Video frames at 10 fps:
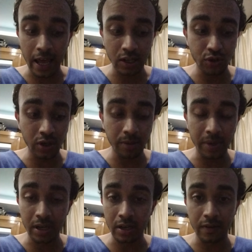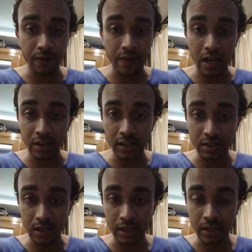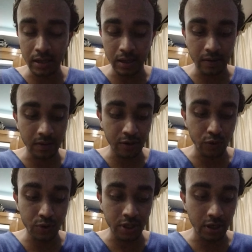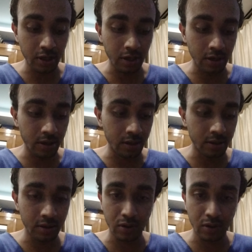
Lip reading: actually make it very easily using